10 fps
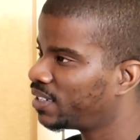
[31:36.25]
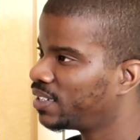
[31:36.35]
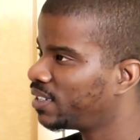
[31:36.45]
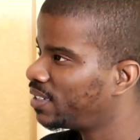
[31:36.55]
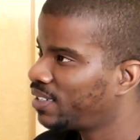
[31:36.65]
And
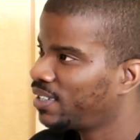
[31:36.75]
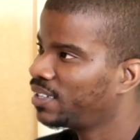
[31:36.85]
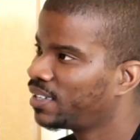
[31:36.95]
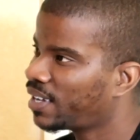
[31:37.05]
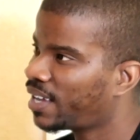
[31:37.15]
then
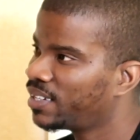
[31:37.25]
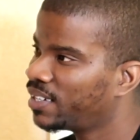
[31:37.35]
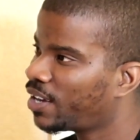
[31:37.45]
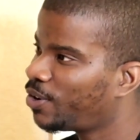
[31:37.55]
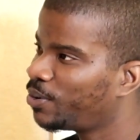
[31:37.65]
I
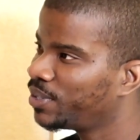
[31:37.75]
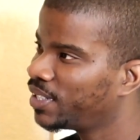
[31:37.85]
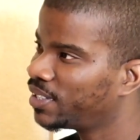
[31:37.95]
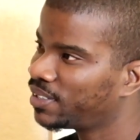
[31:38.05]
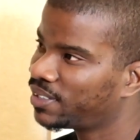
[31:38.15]
did that whole
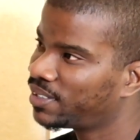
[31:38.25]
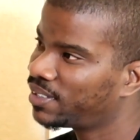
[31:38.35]
year.